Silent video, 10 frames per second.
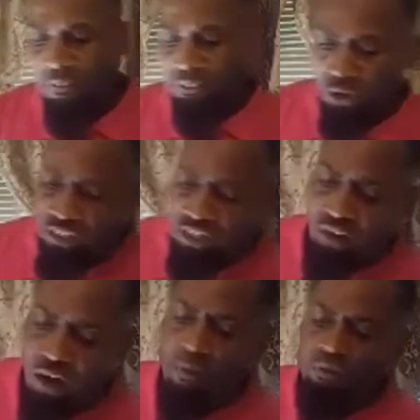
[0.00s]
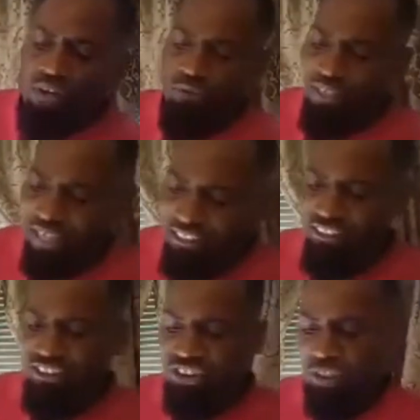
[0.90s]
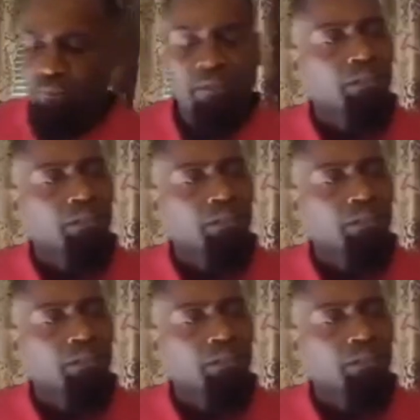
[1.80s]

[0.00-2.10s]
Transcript: Don't give up on that relationship.